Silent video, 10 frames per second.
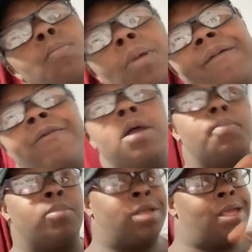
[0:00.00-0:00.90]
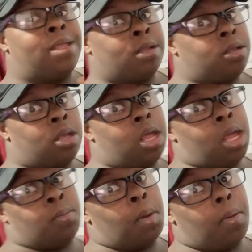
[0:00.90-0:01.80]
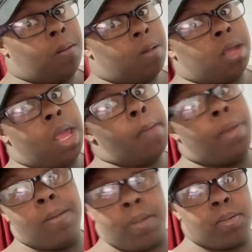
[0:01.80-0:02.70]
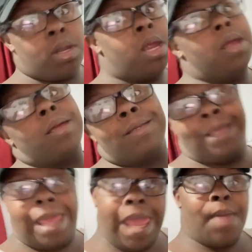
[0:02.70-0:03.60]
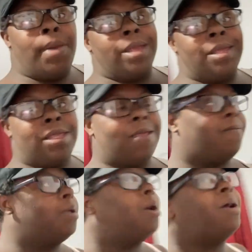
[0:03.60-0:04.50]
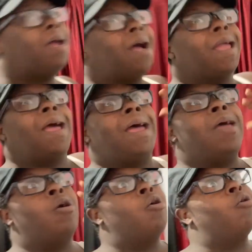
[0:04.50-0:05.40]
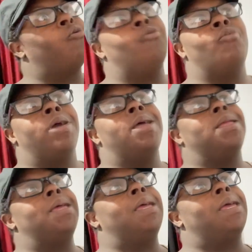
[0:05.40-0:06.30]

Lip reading: My friend, everybody in this video, I got Quinn